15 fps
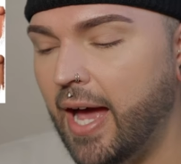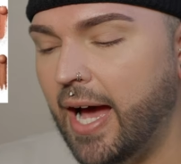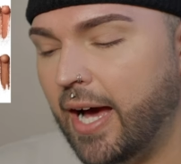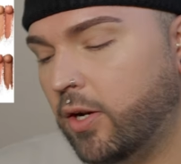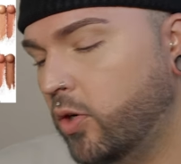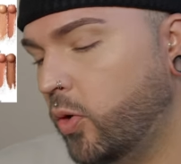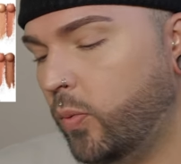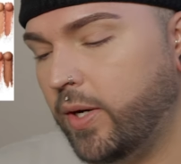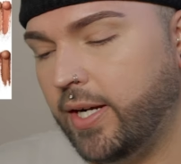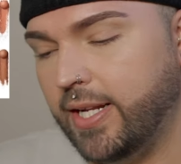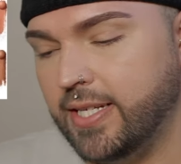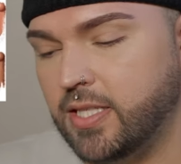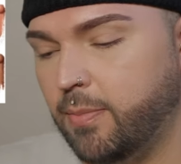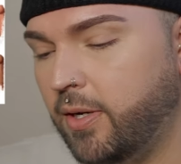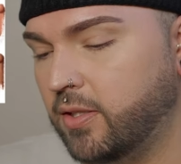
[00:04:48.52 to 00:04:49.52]
I don't know what it
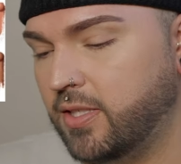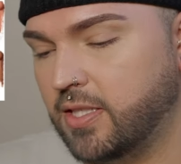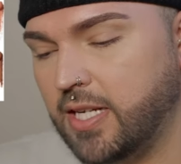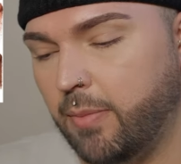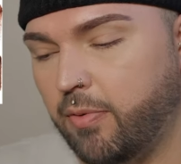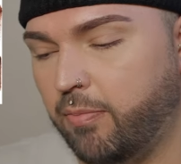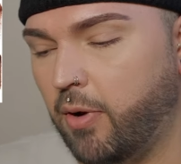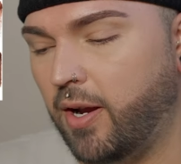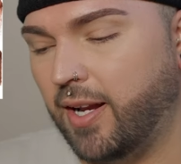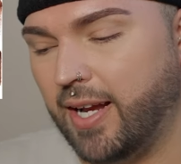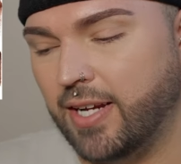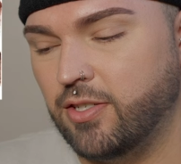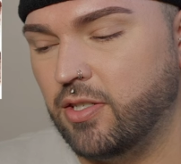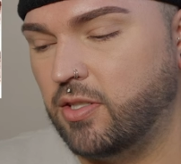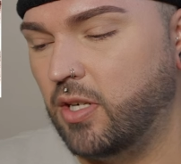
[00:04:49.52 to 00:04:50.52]
is about this type of product.
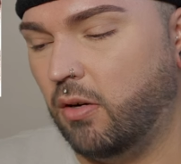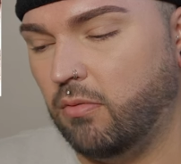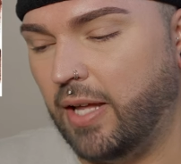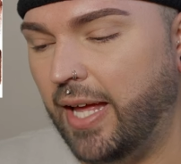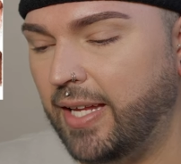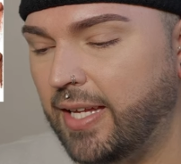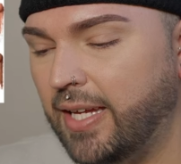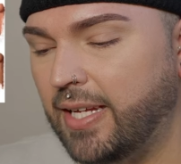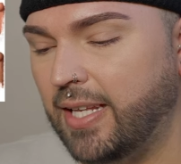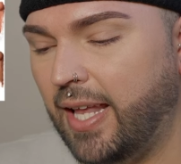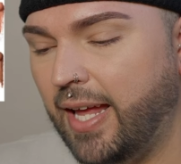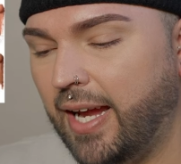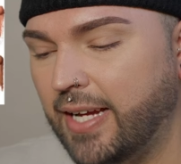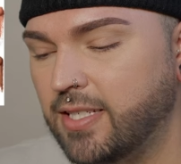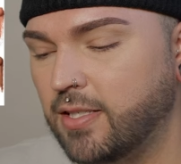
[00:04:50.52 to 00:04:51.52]
I just don't like it.
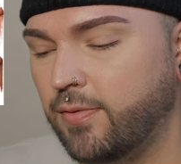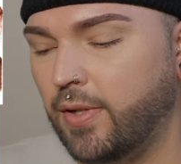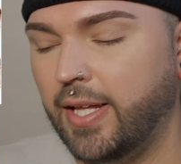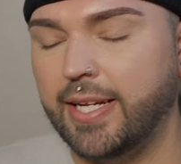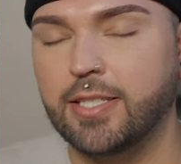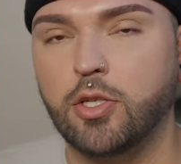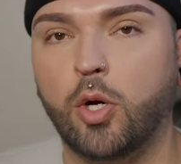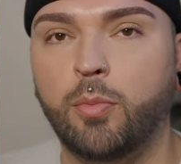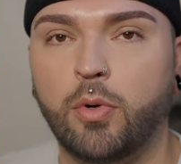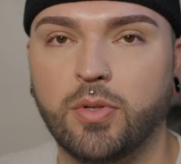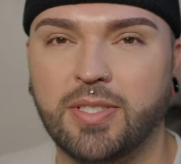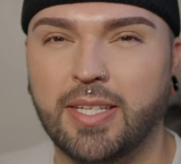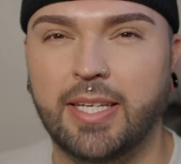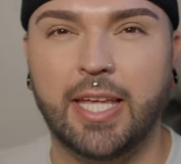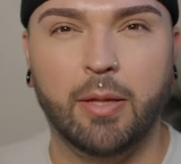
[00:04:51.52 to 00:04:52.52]
Like, I just feel like it's
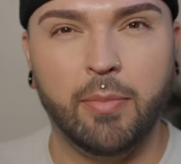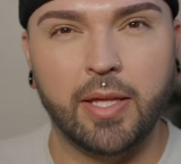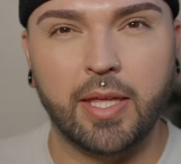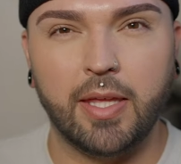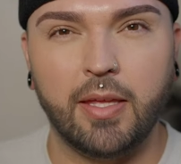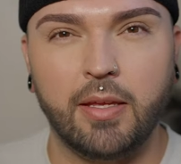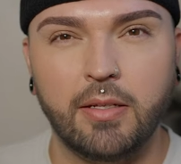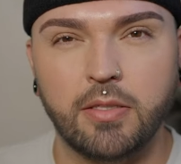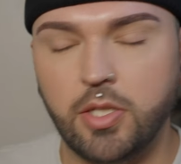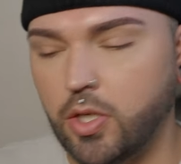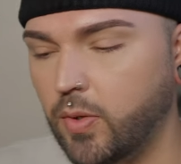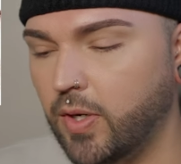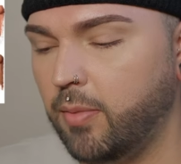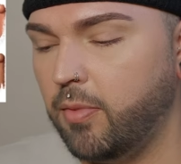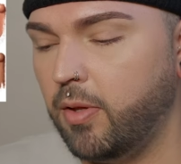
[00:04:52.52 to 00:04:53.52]
almost gimmicky. Do you
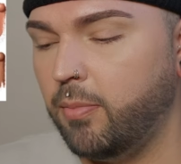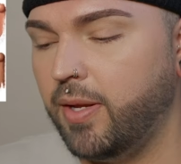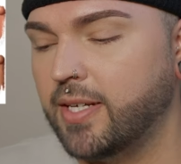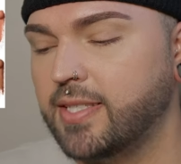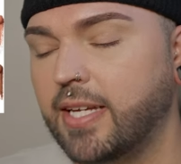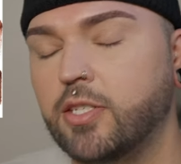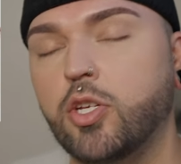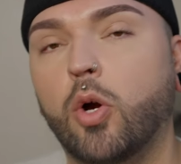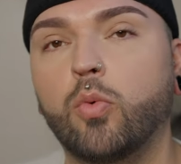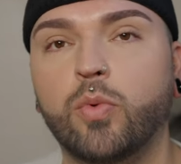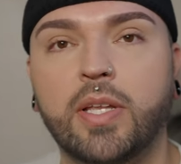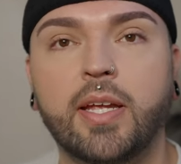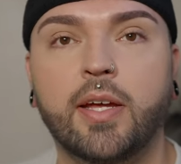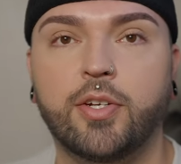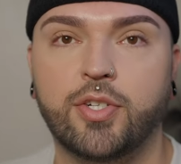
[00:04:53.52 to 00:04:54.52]
know what I mean? Because I don't
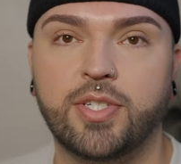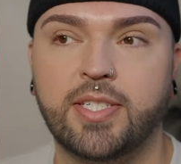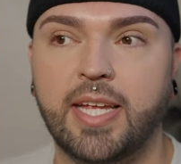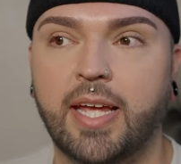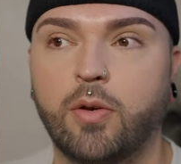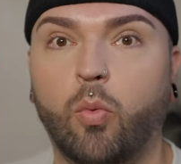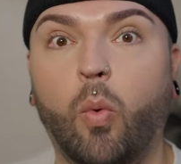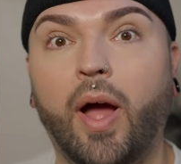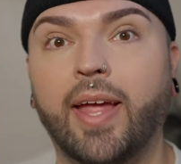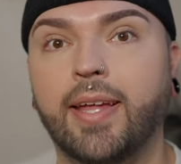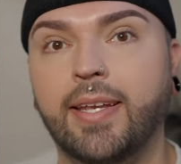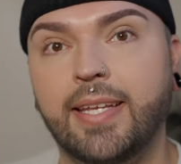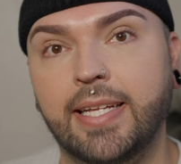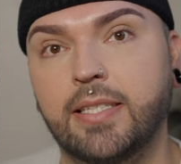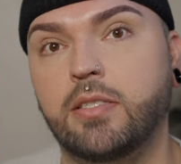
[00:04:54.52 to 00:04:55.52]
really understand why it
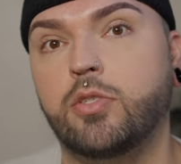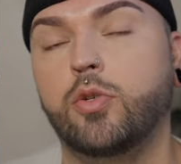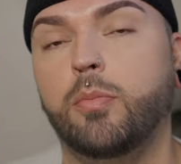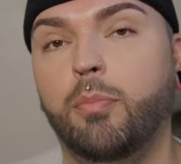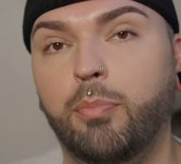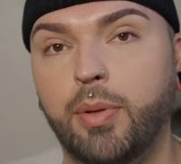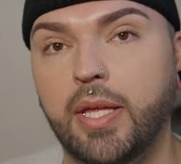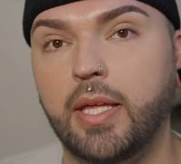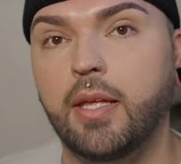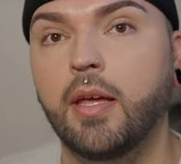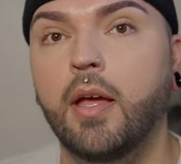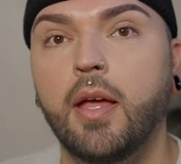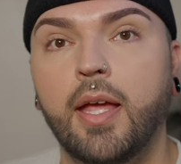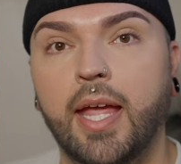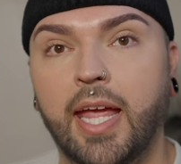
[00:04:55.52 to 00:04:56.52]
needs to be
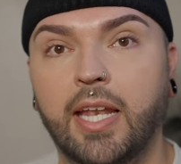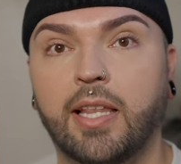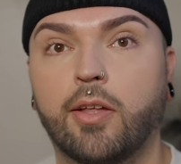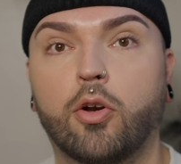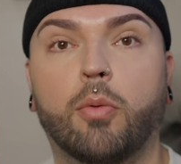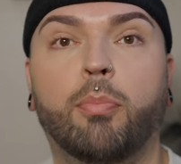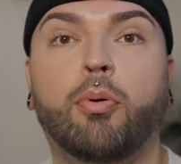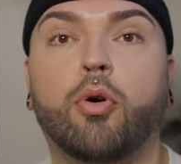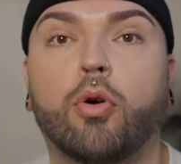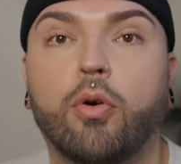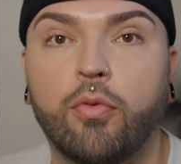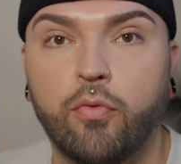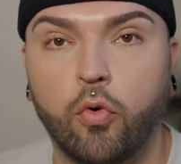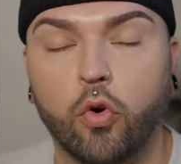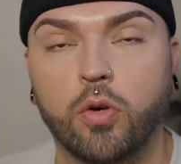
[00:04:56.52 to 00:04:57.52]
in little pearl
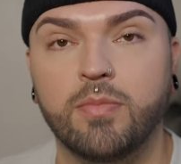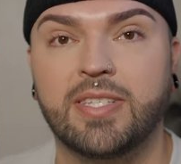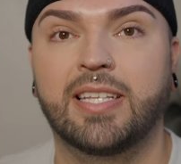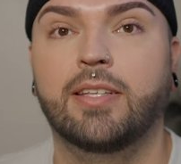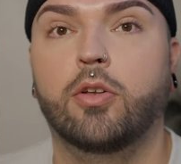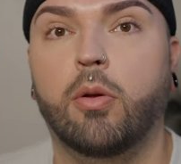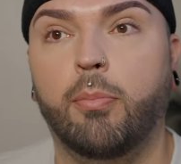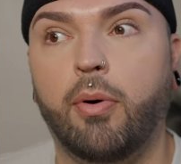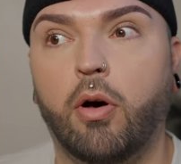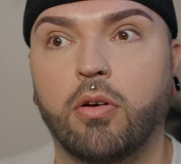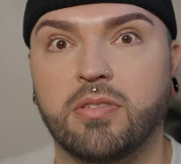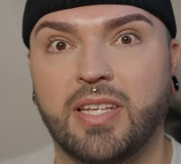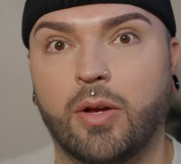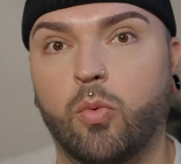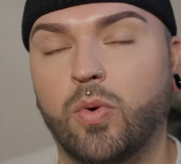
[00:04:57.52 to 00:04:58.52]
forms and little
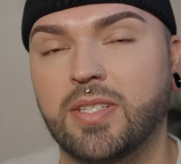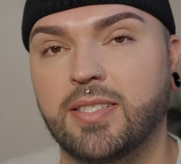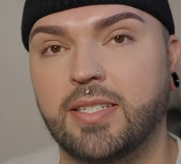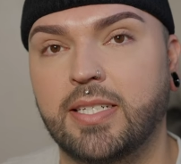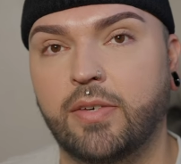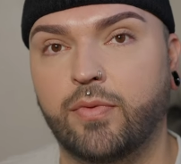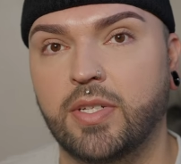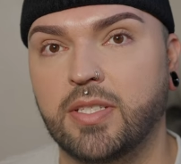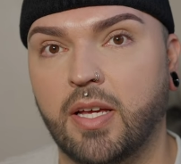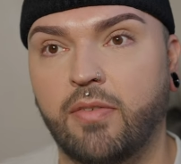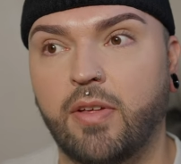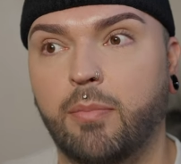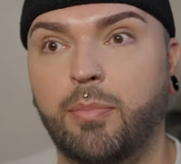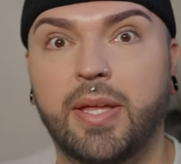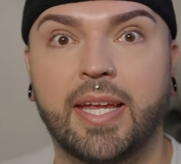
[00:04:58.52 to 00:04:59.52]
balls. Like, what's the difference of
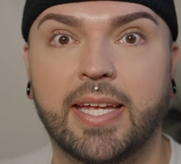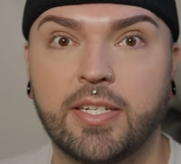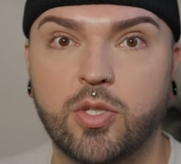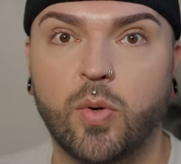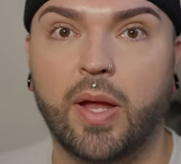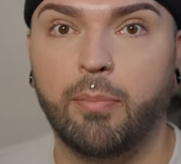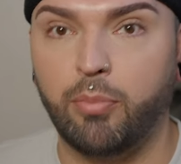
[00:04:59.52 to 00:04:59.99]
it being into a